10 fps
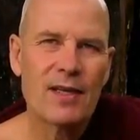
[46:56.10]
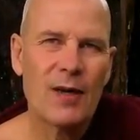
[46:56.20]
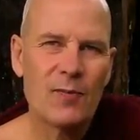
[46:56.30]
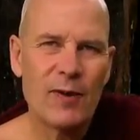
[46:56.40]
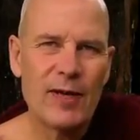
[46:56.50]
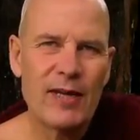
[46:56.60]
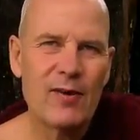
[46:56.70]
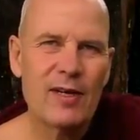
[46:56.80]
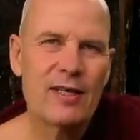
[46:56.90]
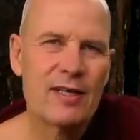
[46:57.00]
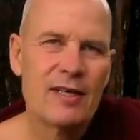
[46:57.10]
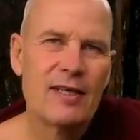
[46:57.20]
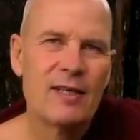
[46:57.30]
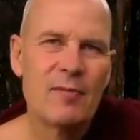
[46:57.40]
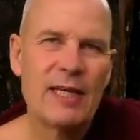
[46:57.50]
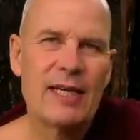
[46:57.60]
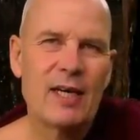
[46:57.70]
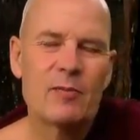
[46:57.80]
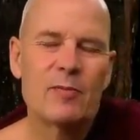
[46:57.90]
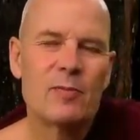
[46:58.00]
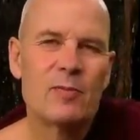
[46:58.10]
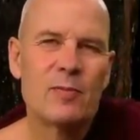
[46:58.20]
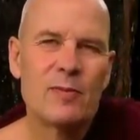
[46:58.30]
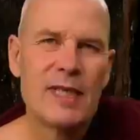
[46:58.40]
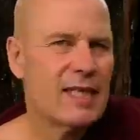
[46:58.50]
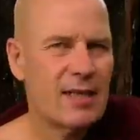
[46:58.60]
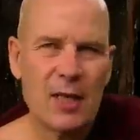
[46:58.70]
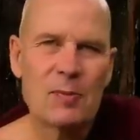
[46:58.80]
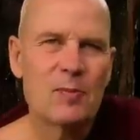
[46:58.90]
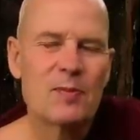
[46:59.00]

Come, Vamadeva, may come, let it come.